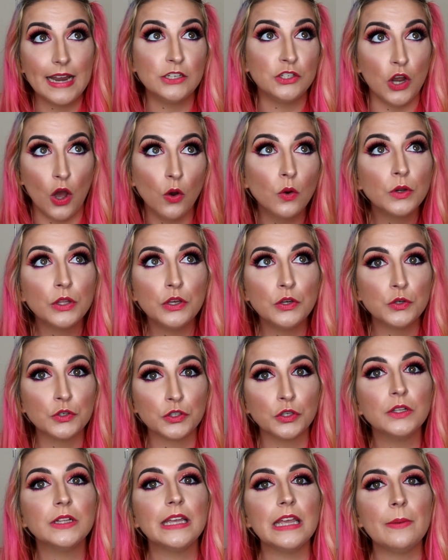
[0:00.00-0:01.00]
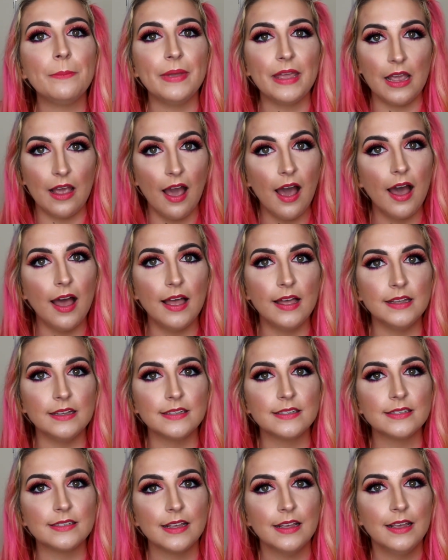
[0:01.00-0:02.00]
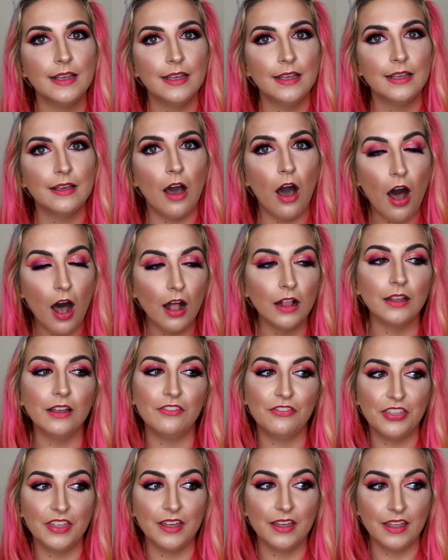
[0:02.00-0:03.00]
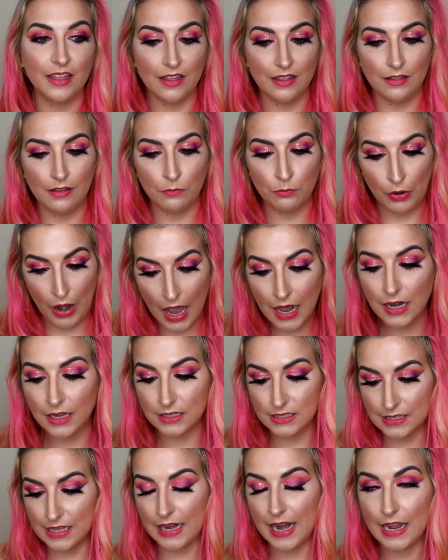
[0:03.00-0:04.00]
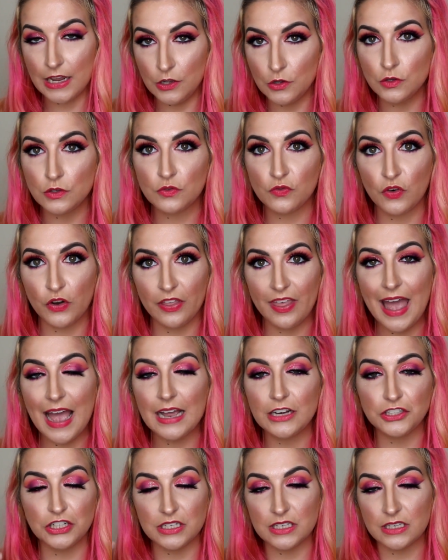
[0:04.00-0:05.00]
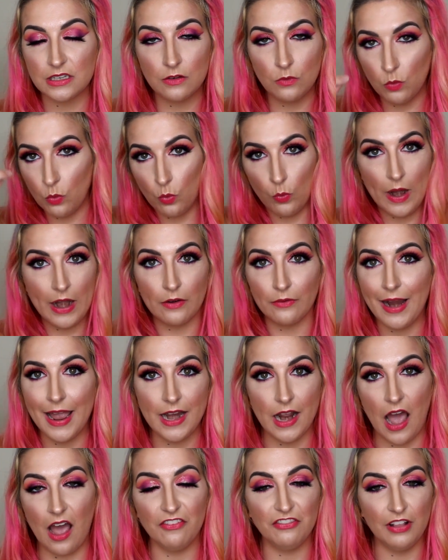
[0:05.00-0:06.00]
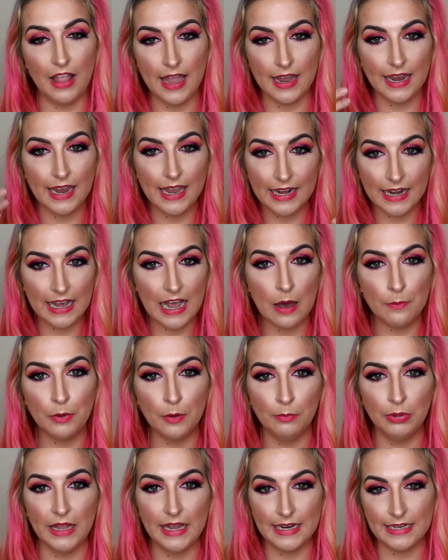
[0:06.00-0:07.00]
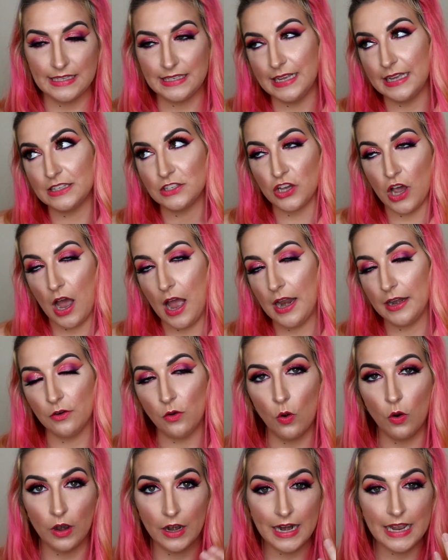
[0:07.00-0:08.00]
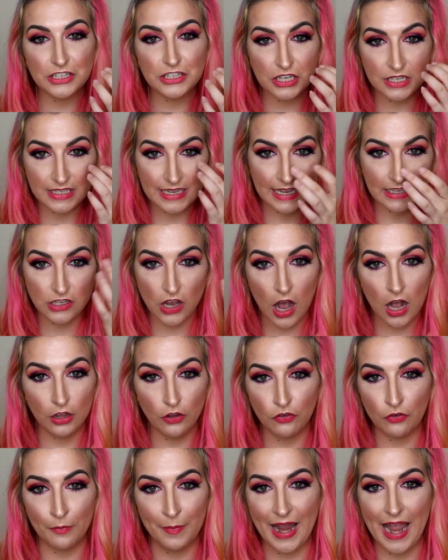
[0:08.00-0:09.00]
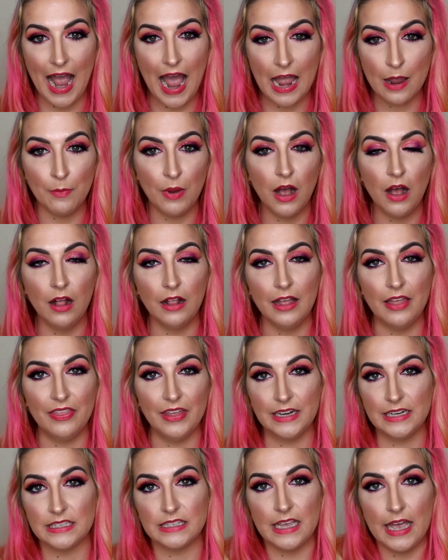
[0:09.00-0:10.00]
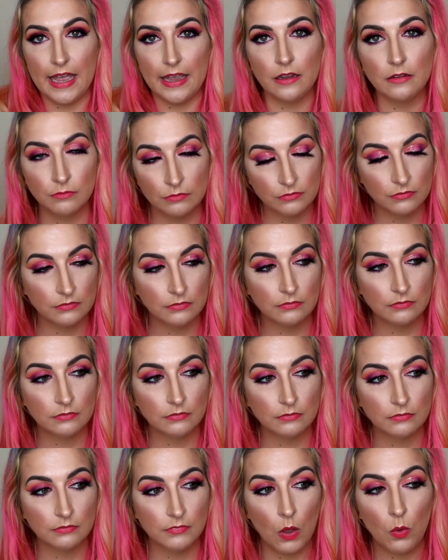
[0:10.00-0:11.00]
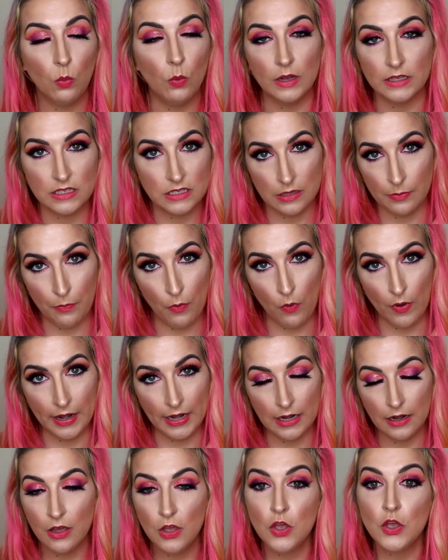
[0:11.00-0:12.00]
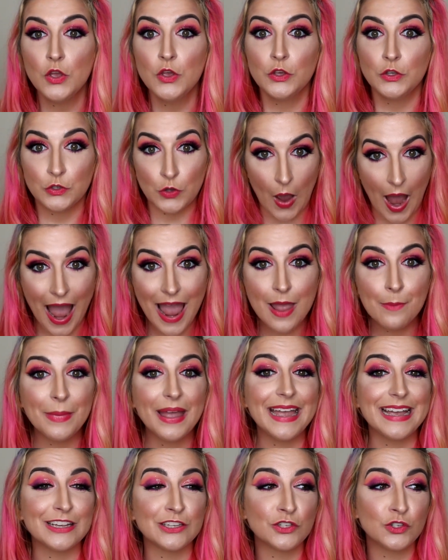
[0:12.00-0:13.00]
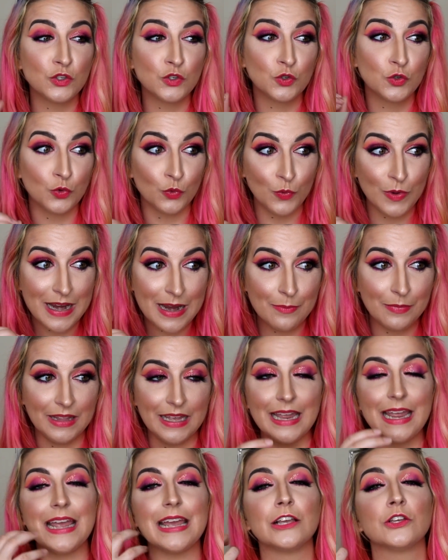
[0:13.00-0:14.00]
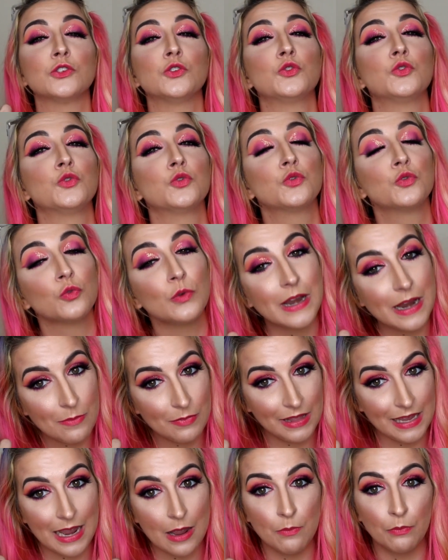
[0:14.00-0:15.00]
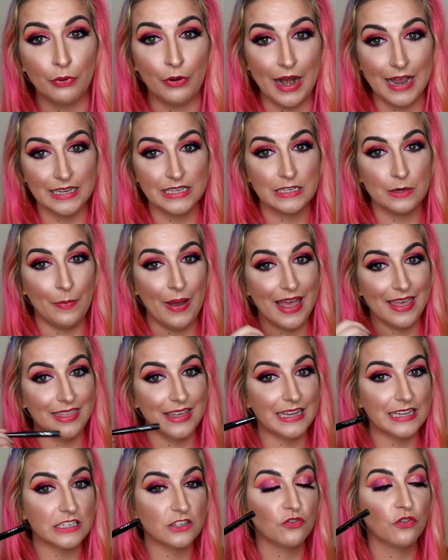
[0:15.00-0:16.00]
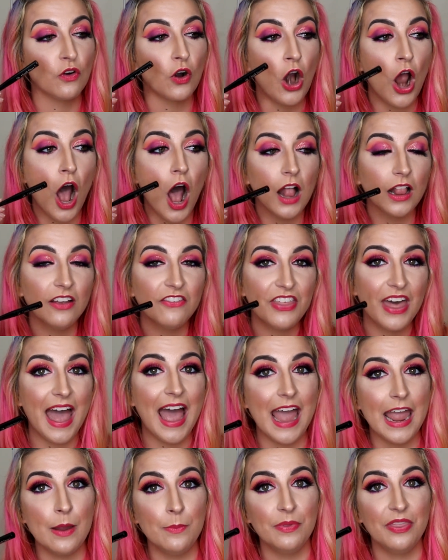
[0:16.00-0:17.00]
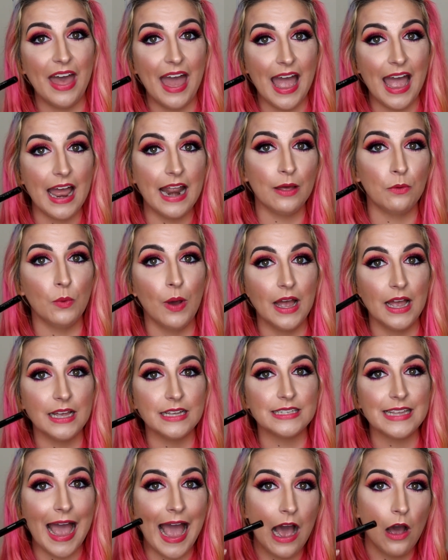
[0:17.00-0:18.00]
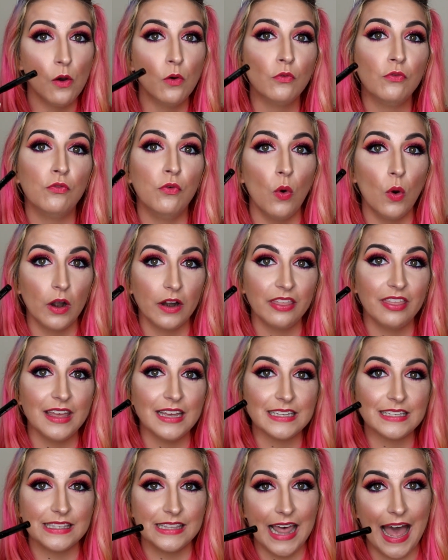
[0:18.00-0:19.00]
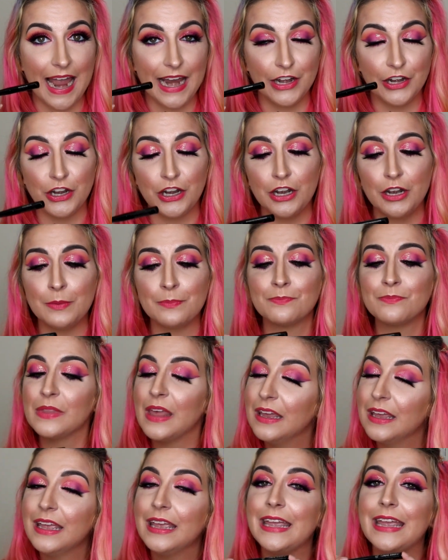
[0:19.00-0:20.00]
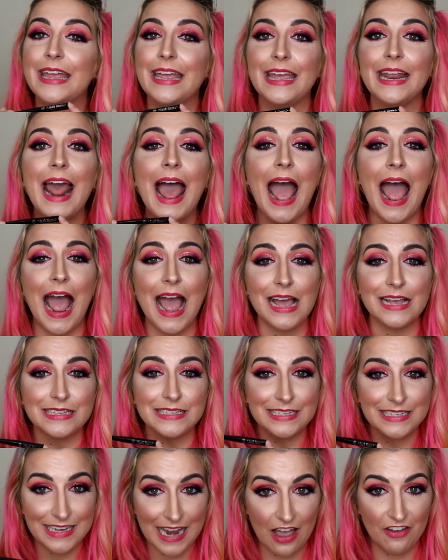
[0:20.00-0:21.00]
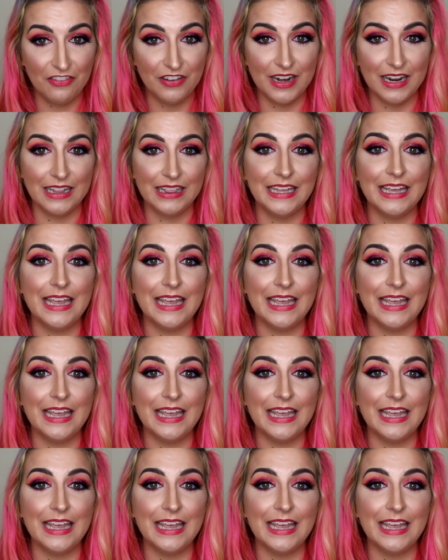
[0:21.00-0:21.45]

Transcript: don't usually, because all of the products that I use for that just wear right off. Like, in a couple blinks, it's gone. Or just gets all over my eyeball and then it's like, what's the point? So I am extremely, extremely impressed by this. For all of the hype that was out for this liner, it has done